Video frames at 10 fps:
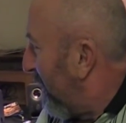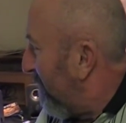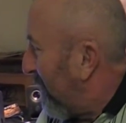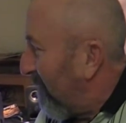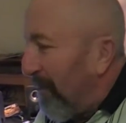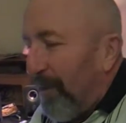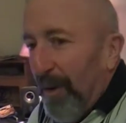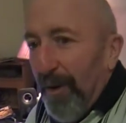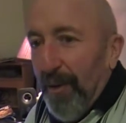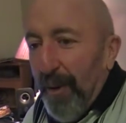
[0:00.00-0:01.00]
feed some
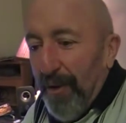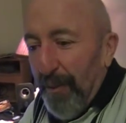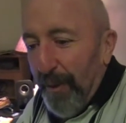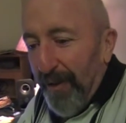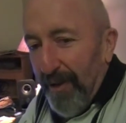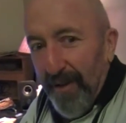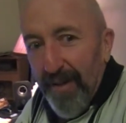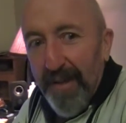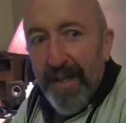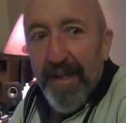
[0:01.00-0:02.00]
squirrels, watch some movies.
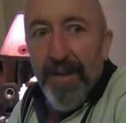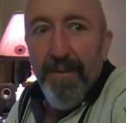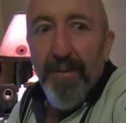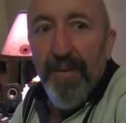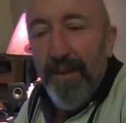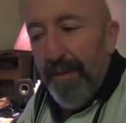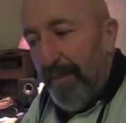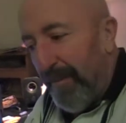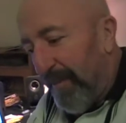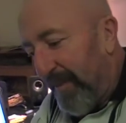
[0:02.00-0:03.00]
Um, mm.
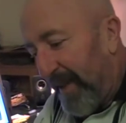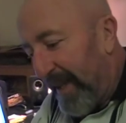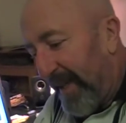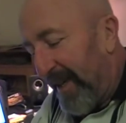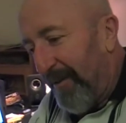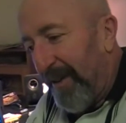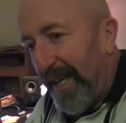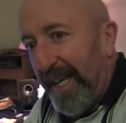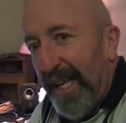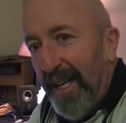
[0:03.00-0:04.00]
I don't feel
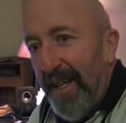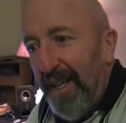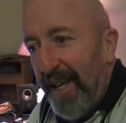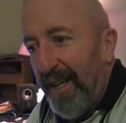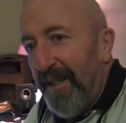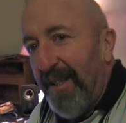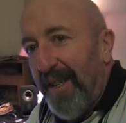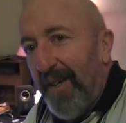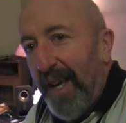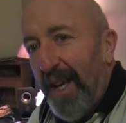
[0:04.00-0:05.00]
like eating yet.
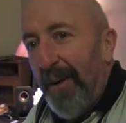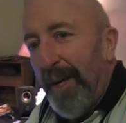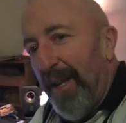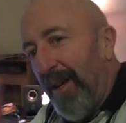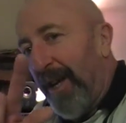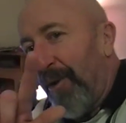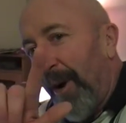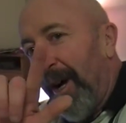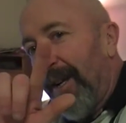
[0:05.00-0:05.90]
Okay, anyway, you guys are off.